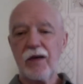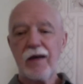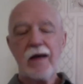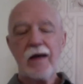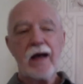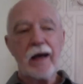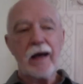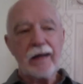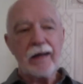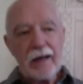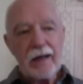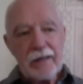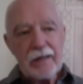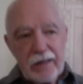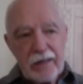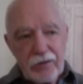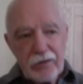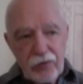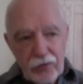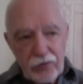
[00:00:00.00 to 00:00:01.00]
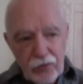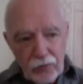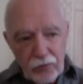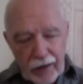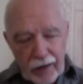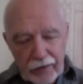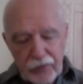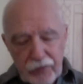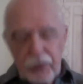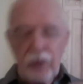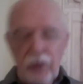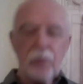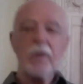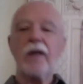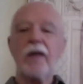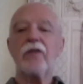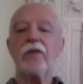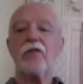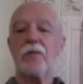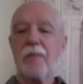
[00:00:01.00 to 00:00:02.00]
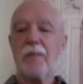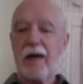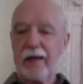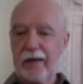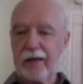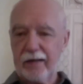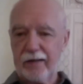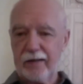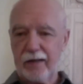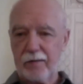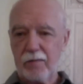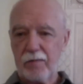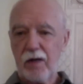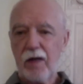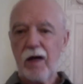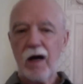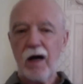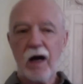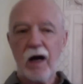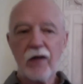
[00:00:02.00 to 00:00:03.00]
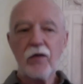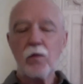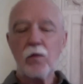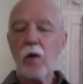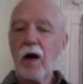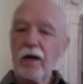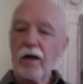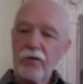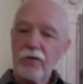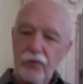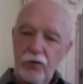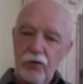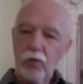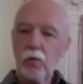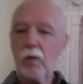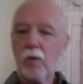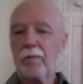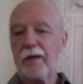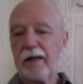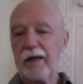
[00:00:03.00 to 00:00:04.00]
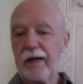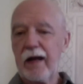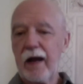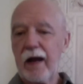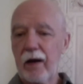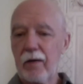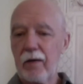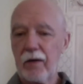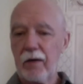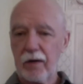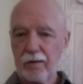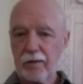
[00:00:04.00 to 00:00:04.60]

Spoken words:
and I need to direct you into making them, otherwise you will be in error.